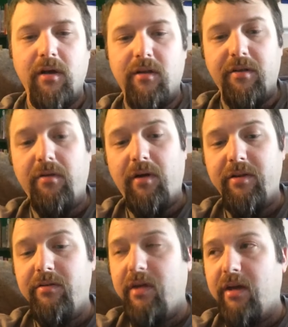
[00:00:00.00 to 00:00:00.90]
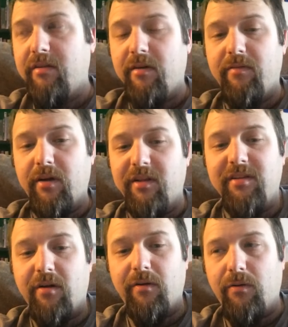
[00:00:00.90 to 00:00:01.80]
So I do take stuff like
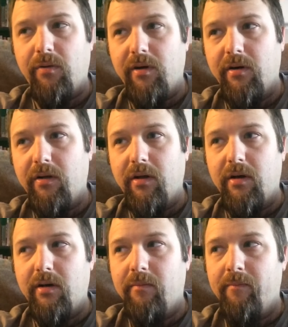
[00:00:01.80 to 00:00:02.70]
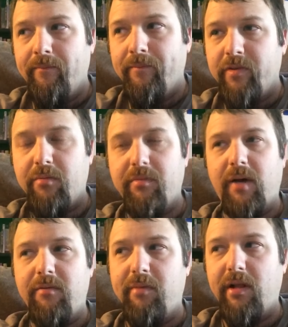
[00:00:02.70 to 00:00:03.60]
Seroquel,
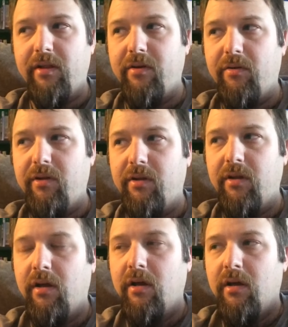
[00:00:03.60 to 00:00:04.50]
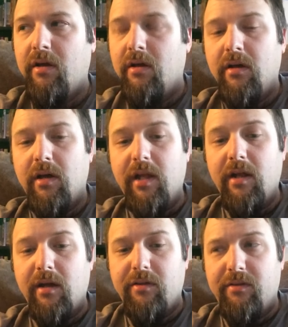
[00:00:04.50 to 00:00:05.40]
sometimes melatonin, and
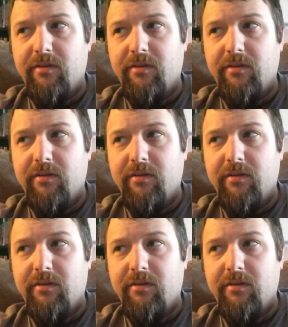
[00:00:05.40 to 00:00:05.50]
I